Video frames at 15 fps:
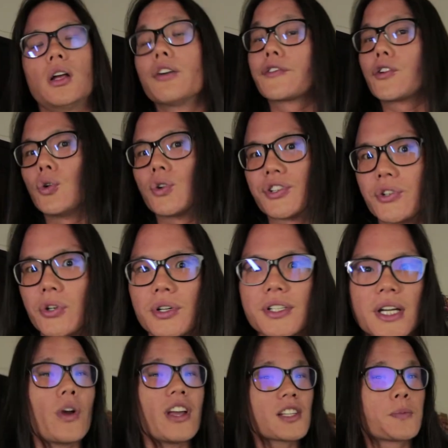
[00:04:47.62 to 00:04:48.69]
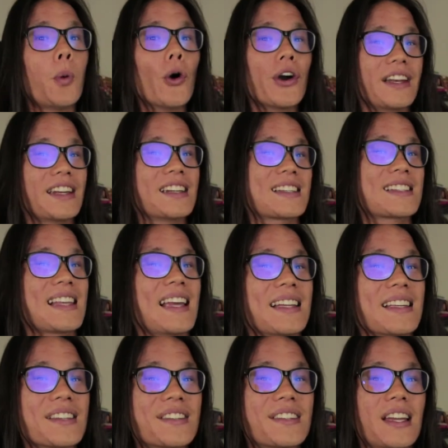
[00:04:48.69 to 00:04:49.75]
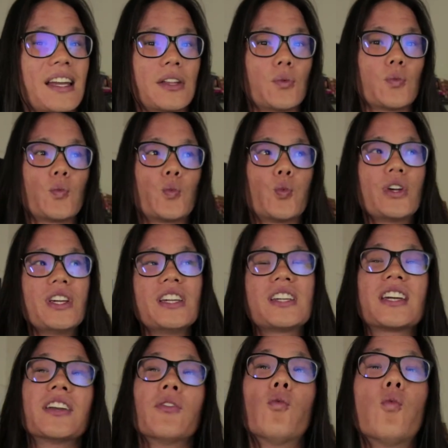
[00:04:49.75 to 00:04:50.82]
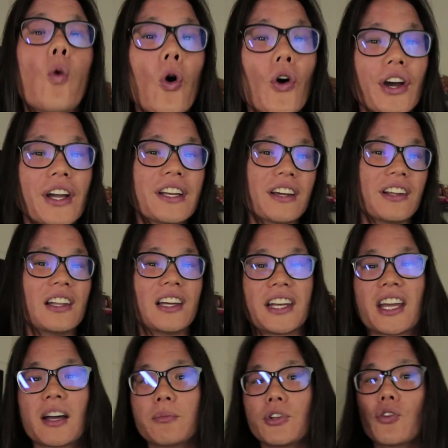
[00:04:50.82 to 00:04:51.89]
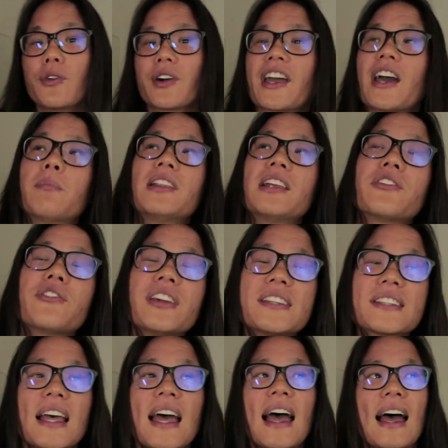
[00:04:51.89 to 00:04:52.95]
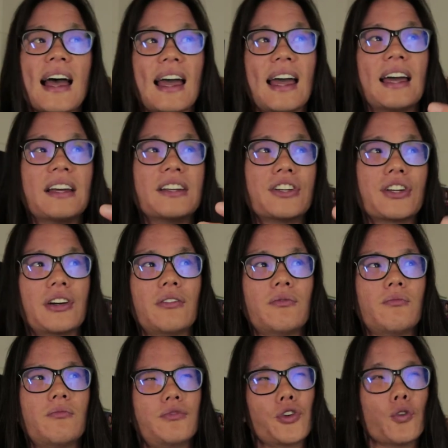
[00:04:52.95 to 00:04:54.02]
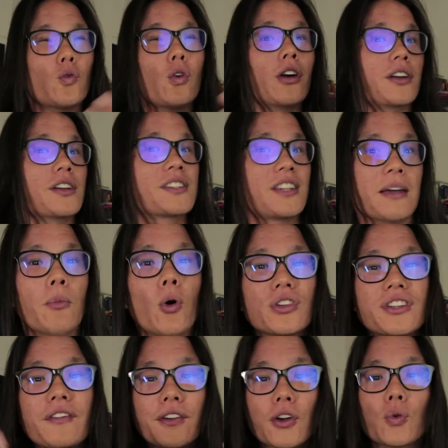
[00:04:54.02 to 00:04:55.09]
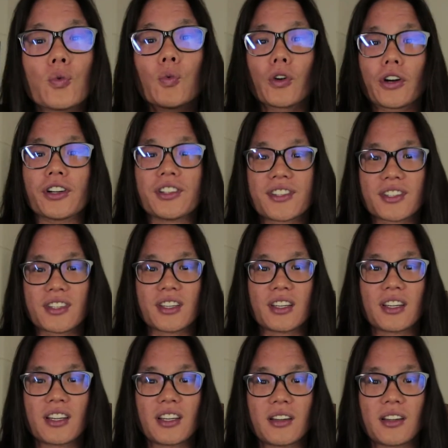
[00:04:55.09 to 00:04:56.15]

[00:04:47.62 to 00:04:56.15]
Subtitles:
Of course not. We are spoiled in a sense that we can avoid learning up new vocabularies and new words and more difficult words